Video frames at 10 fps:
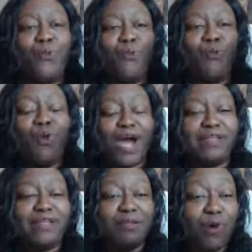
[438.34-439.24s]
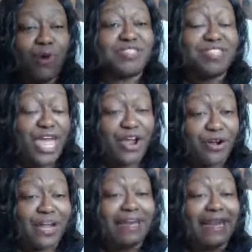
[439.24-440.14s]
what's
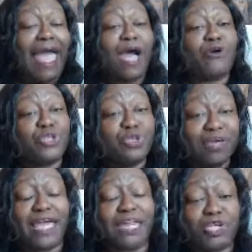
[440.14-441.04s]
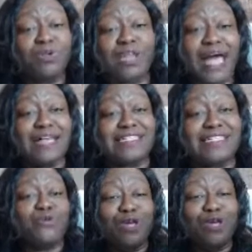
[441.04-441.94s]
there and how you can utilize,
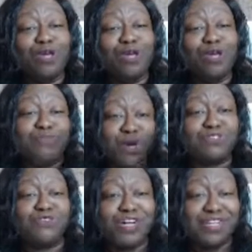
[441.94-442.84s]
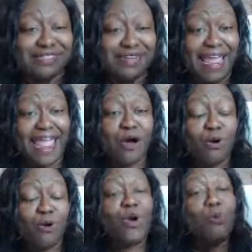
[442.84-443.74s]
how you can grab those funds
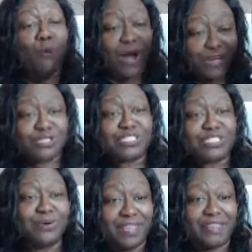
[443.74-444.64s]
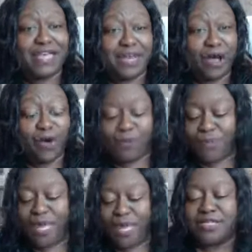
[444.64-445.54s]
now while you're still in that home.
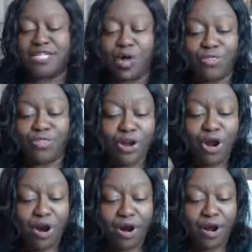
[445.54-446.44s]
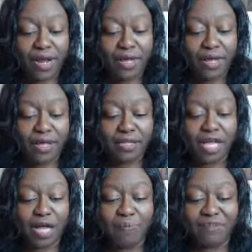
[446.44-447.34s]
So there are a
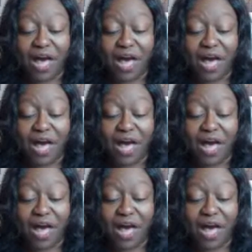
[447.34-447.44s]
couple of